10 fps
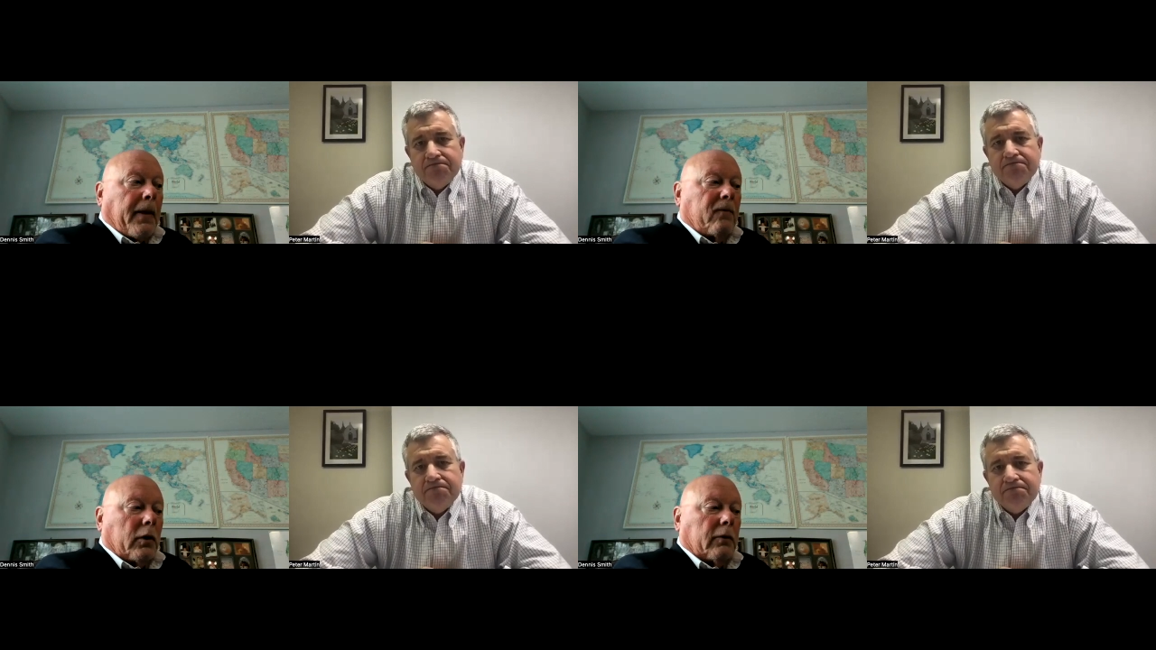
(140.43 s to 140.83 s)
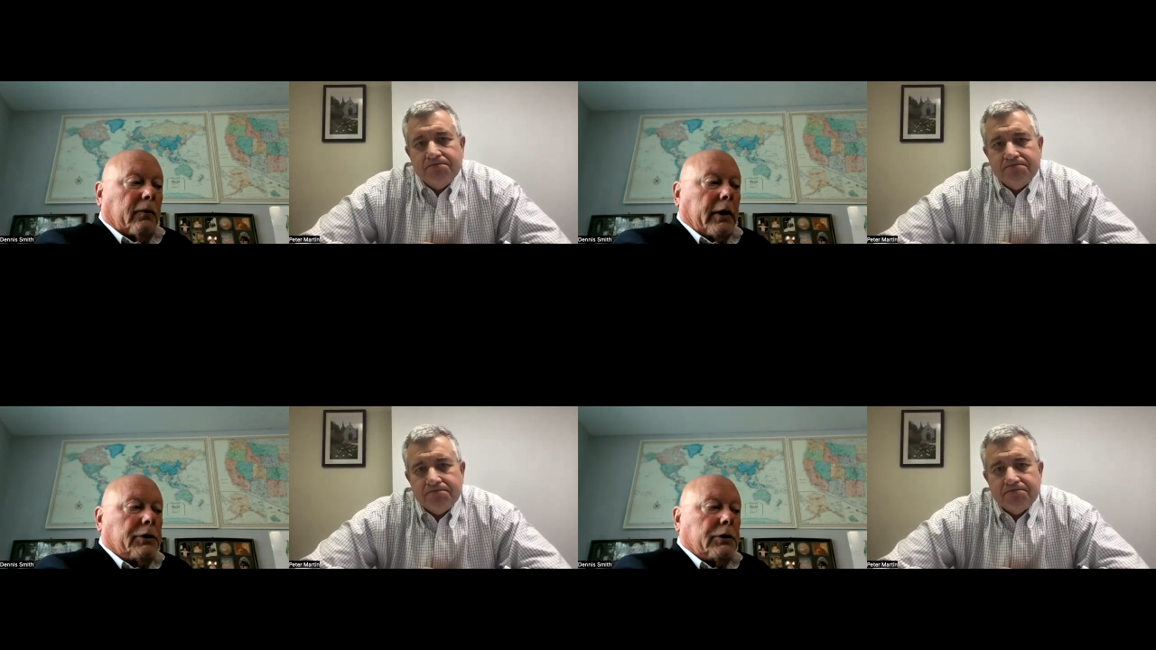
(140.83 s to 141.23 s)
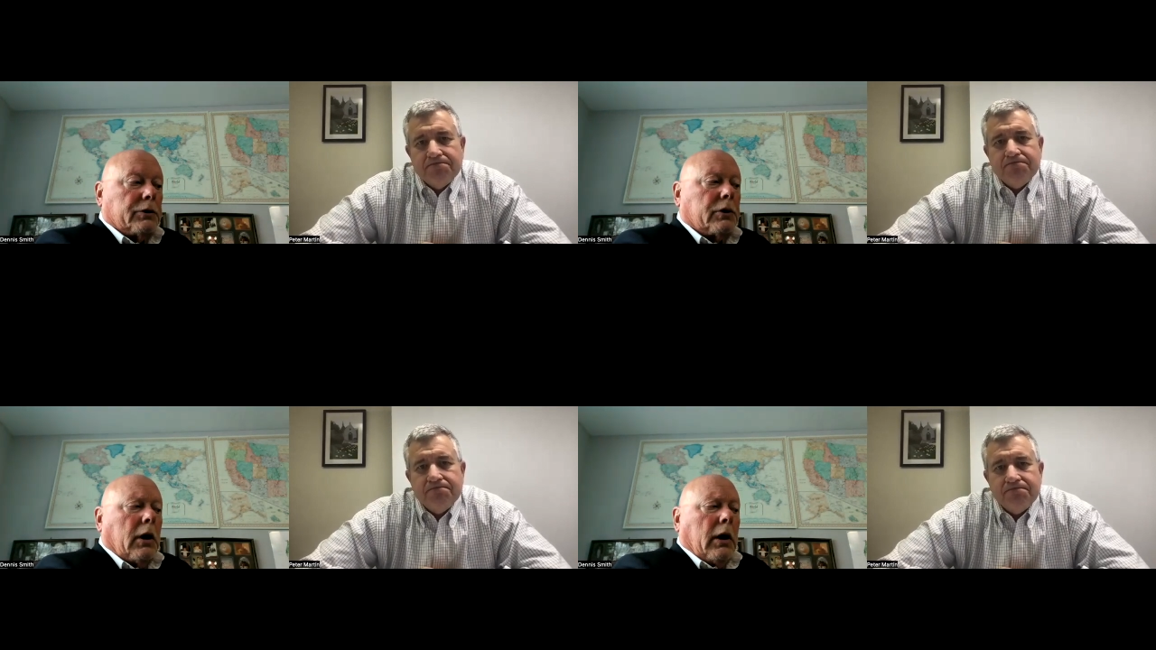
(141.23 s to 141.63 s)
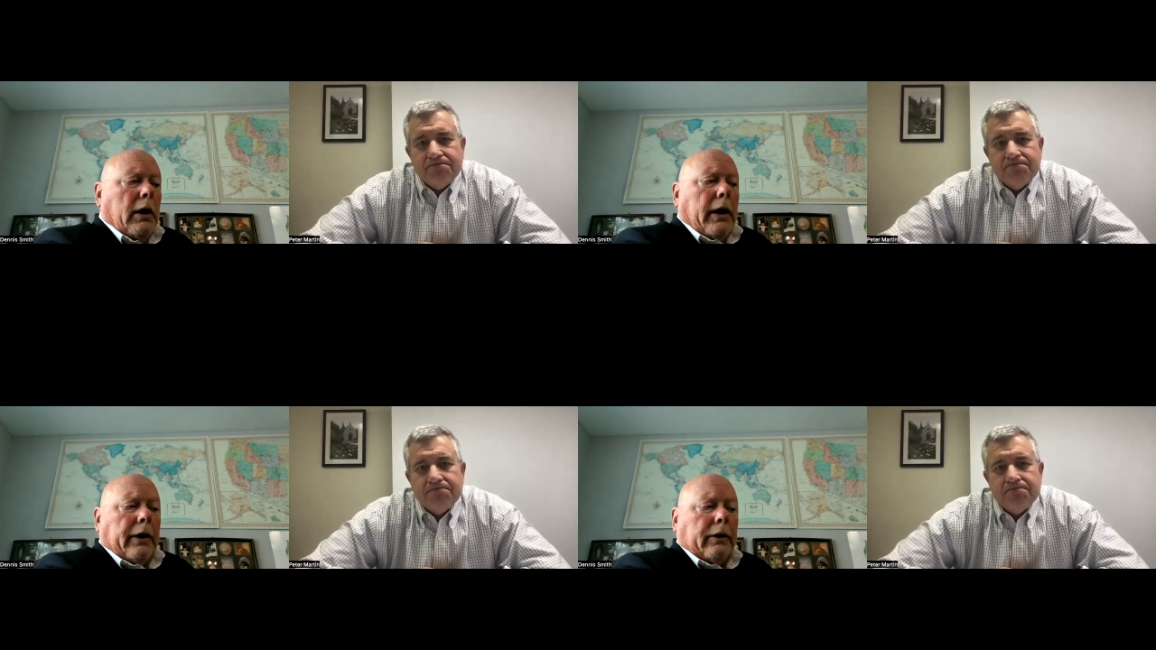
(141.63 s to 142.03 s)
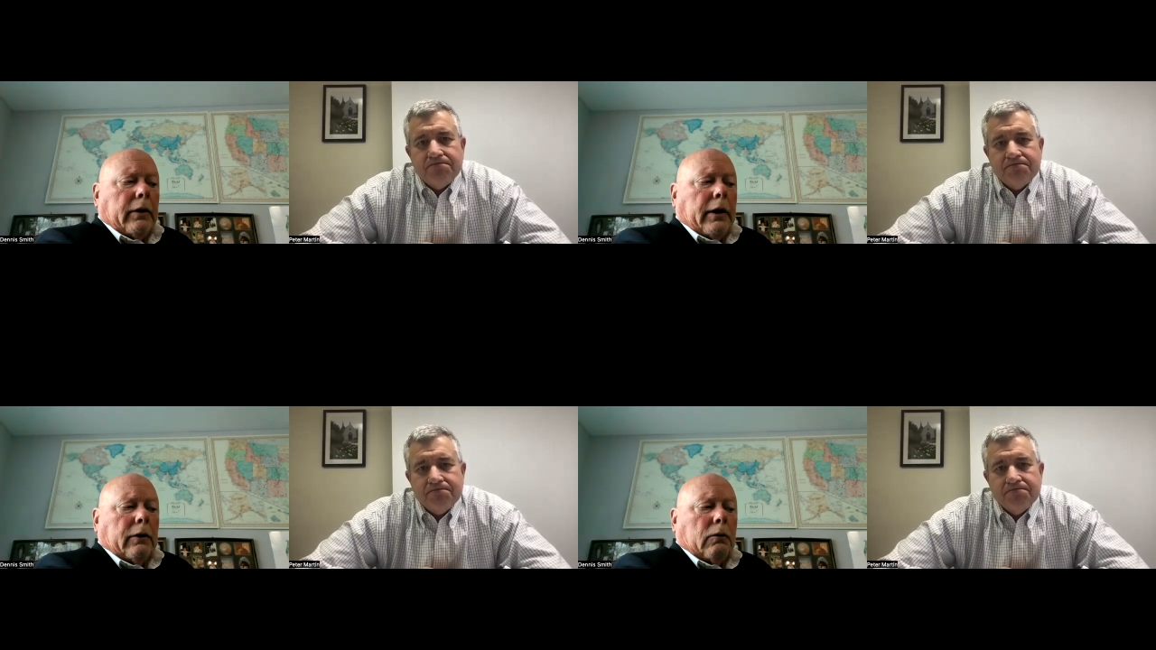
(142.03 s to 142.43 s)
Speaker 1: renovations,
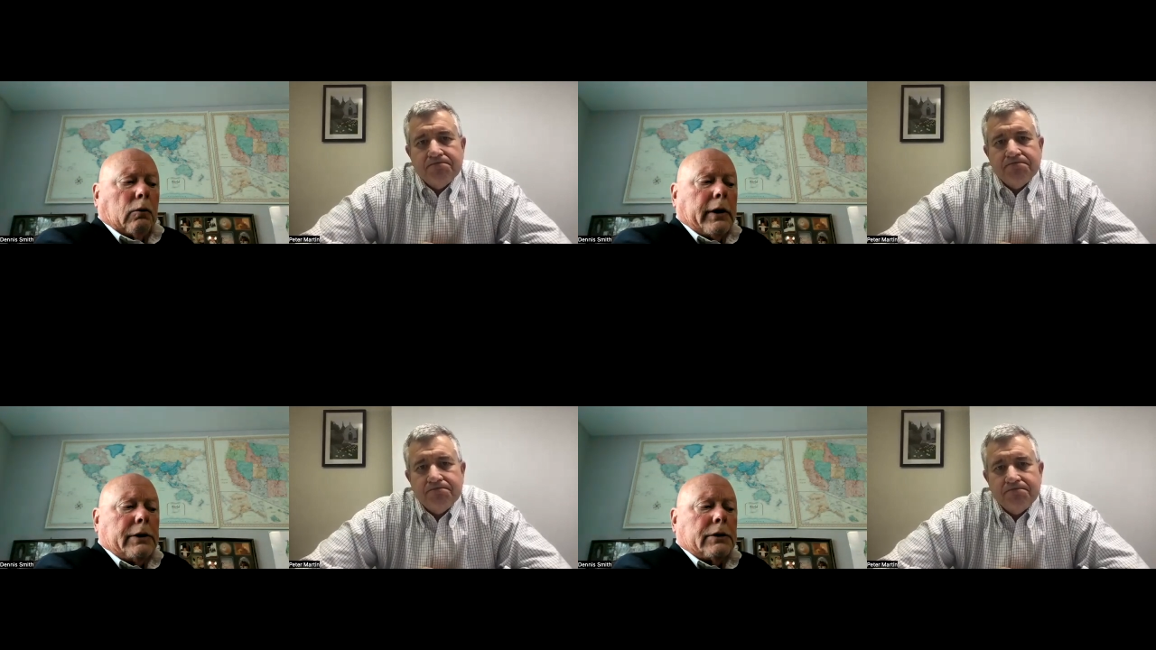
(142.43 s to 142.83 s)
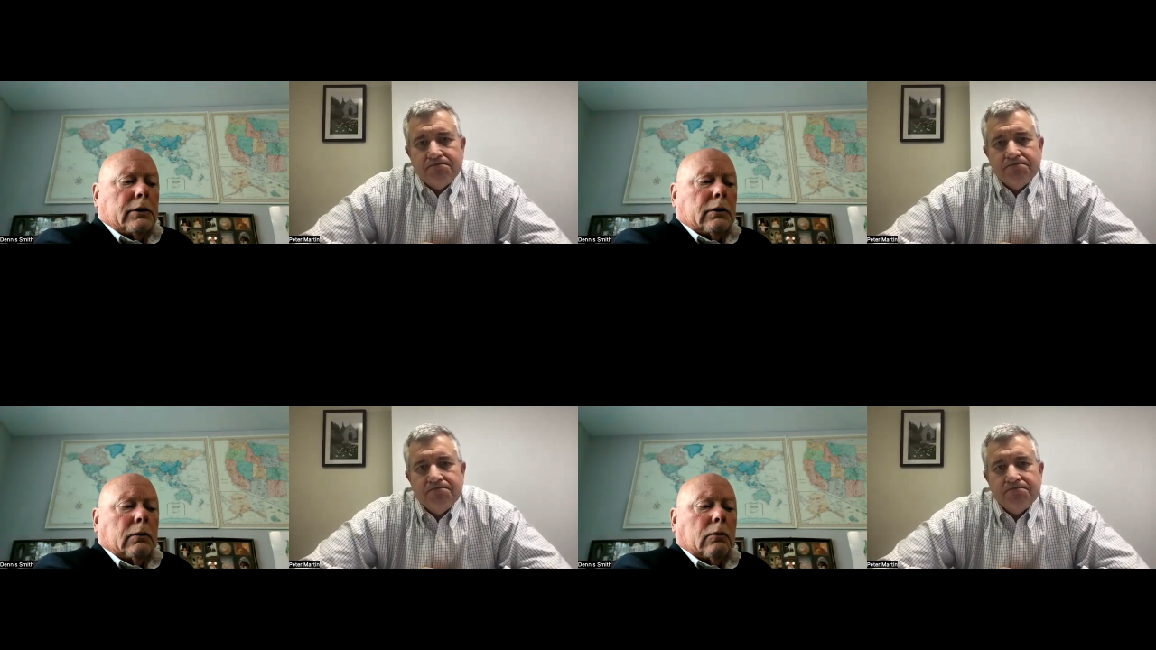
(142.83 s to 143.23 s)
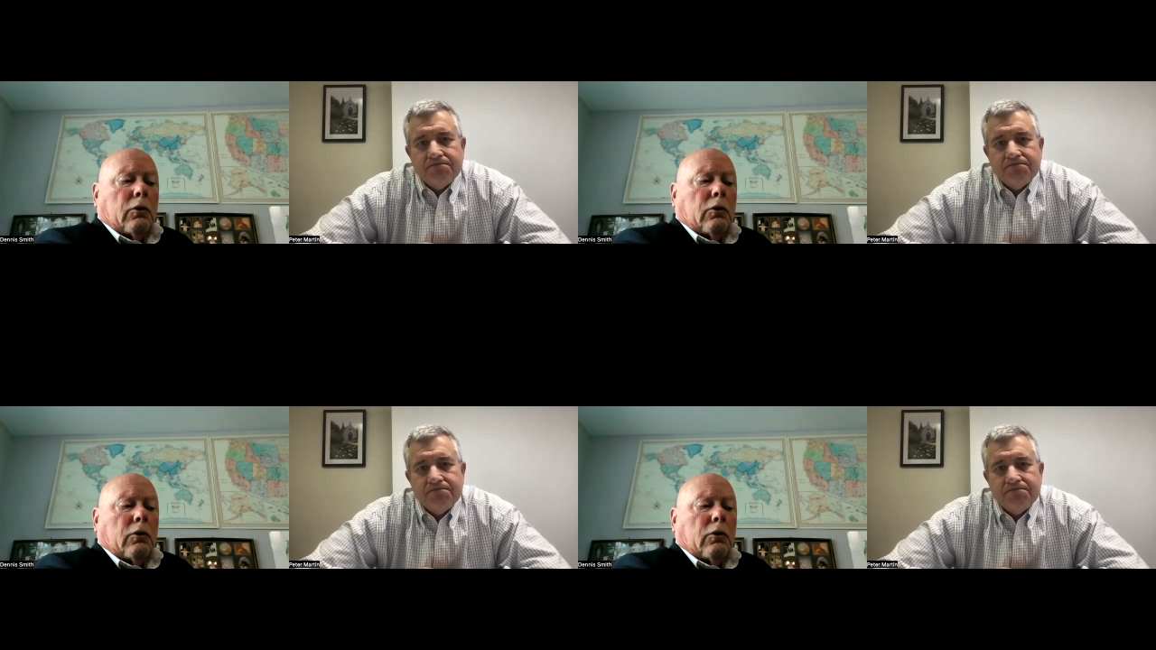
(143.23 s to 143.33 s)
and and the reason,